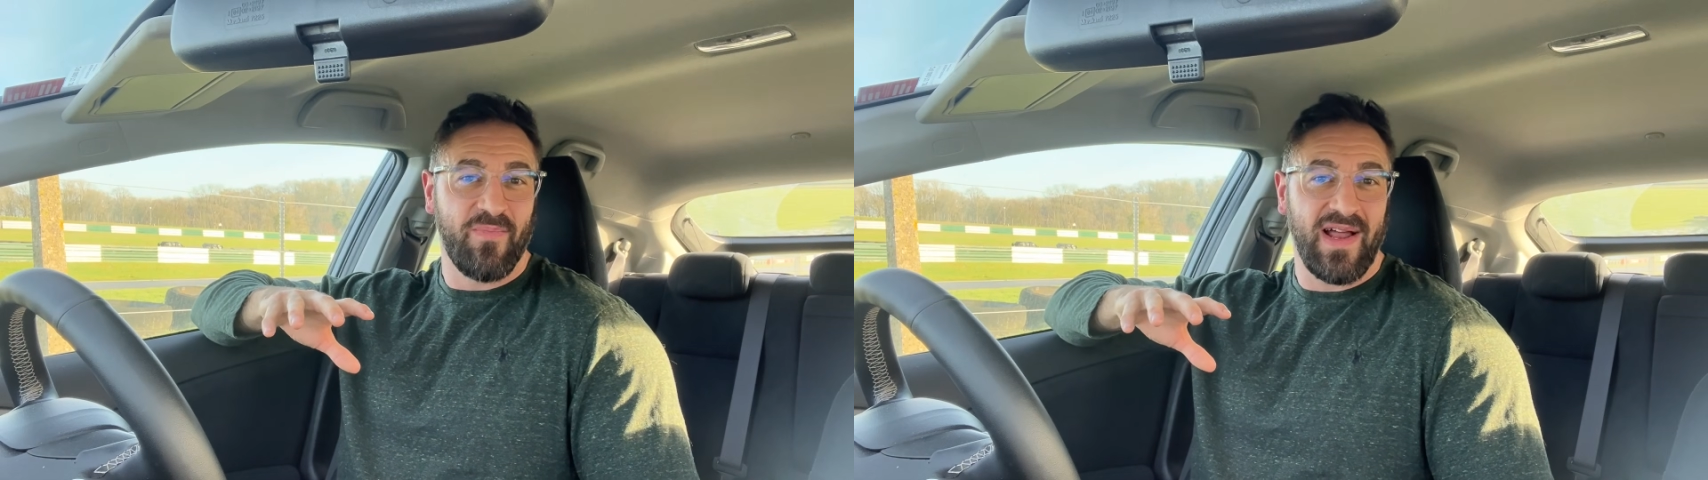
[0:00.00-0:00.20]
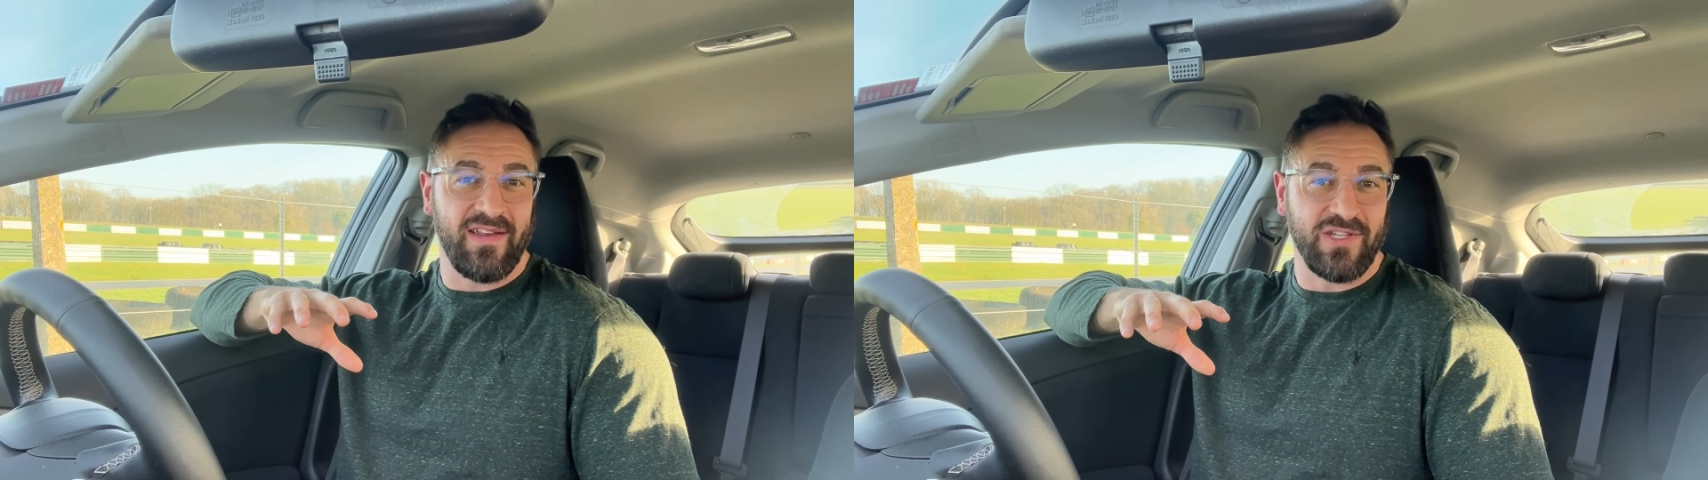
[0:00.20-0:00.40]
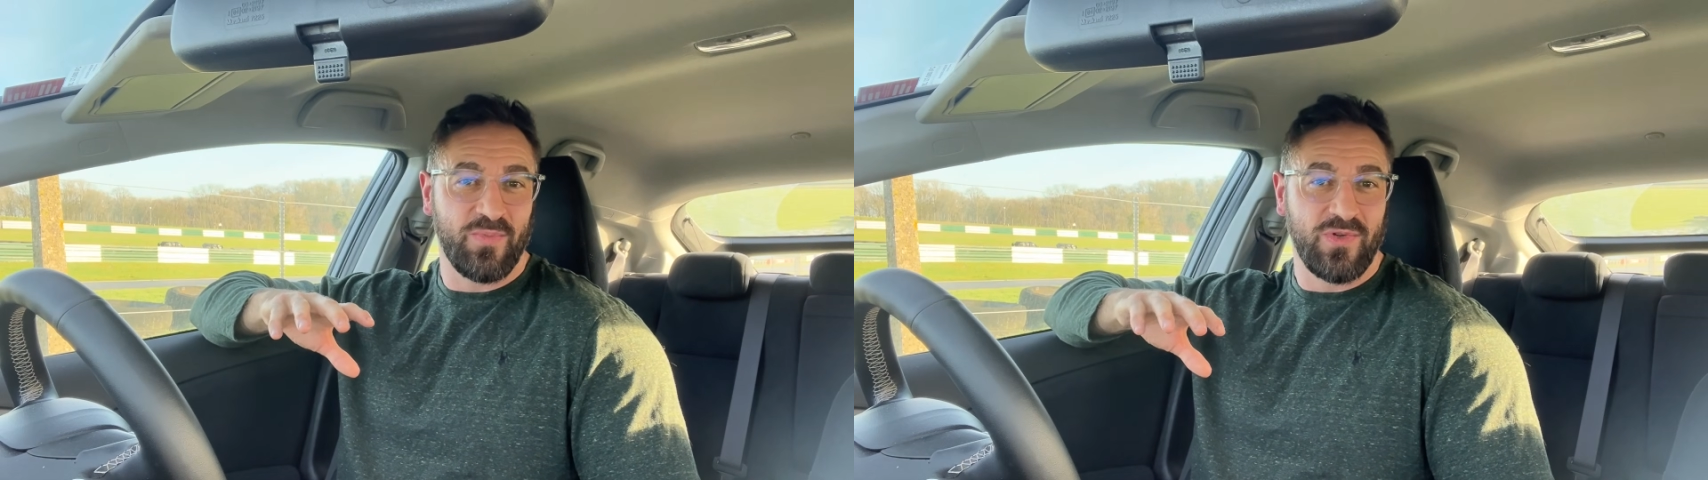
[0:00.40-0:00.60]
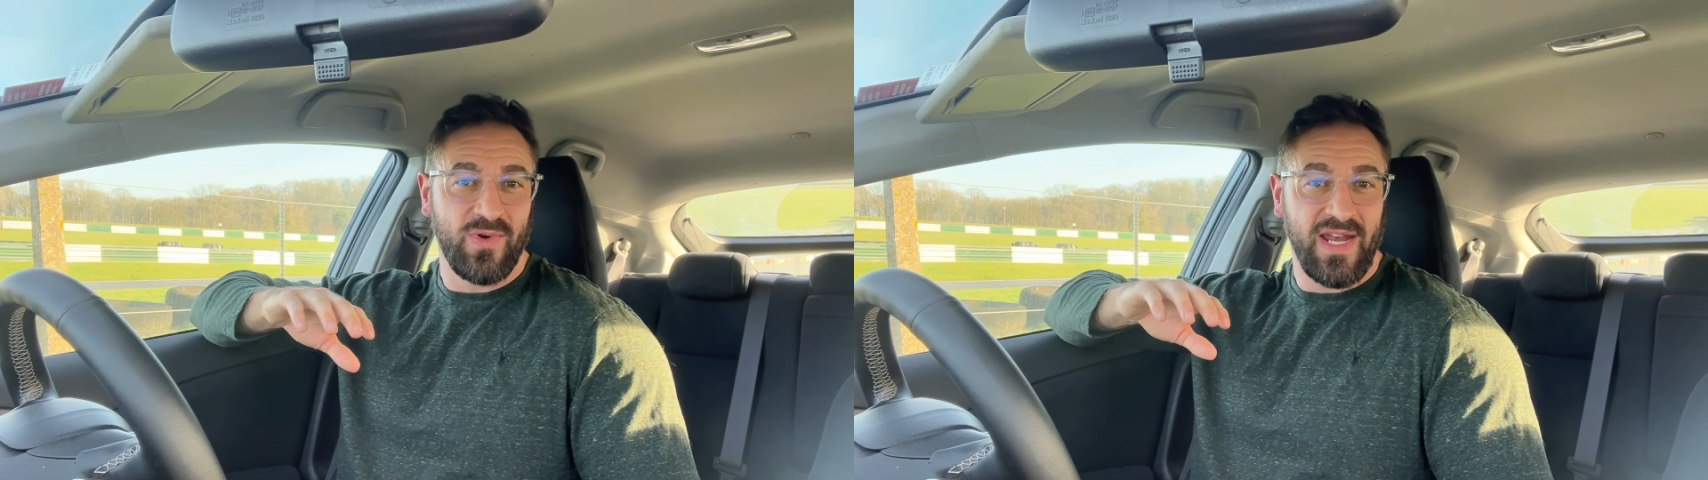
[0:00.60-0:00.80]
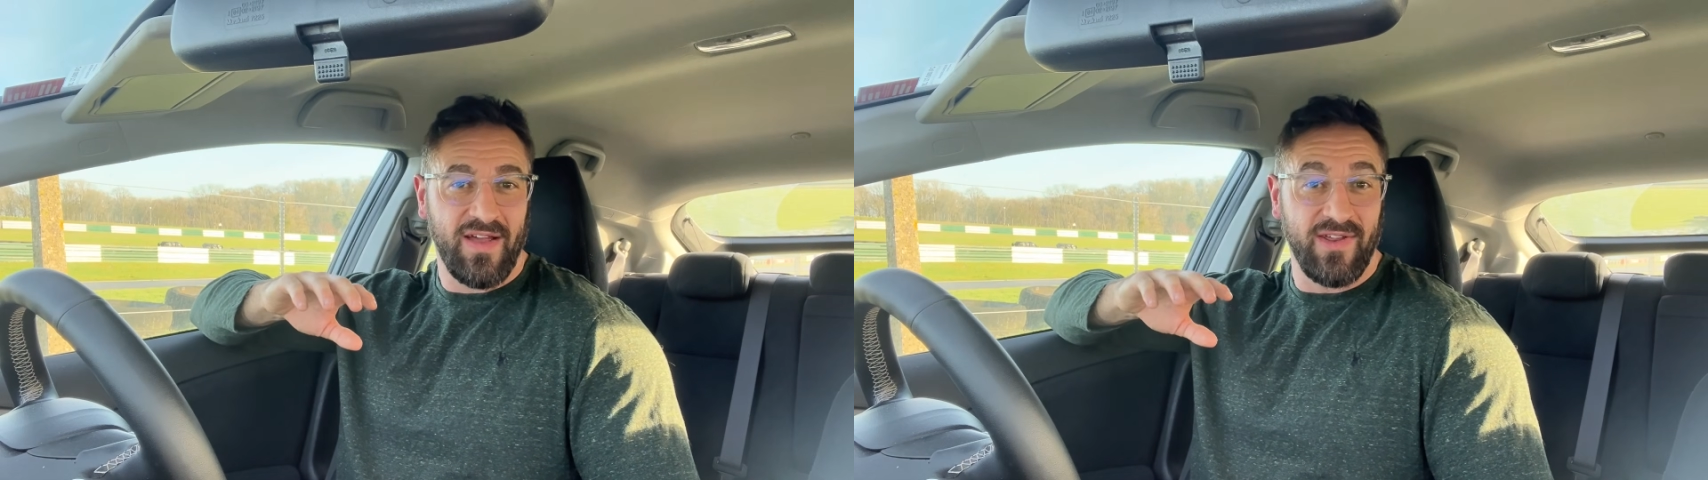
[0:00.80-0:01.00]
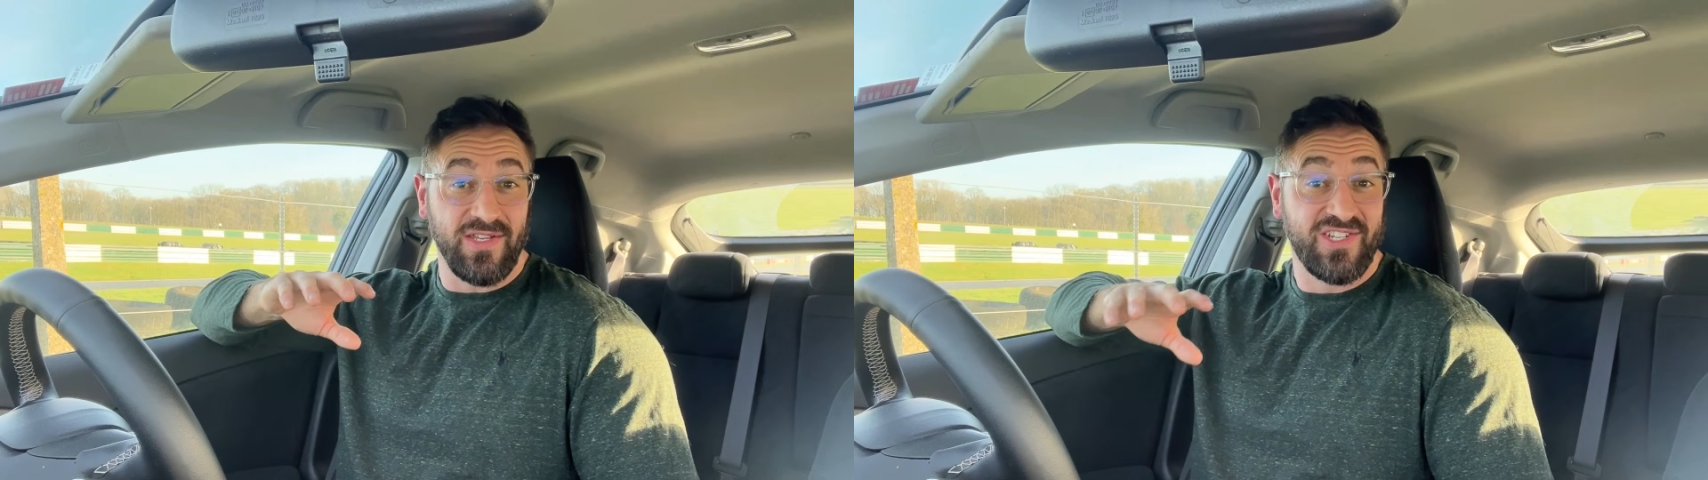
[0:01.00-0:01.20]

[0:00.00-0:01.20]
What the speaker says: of balance between having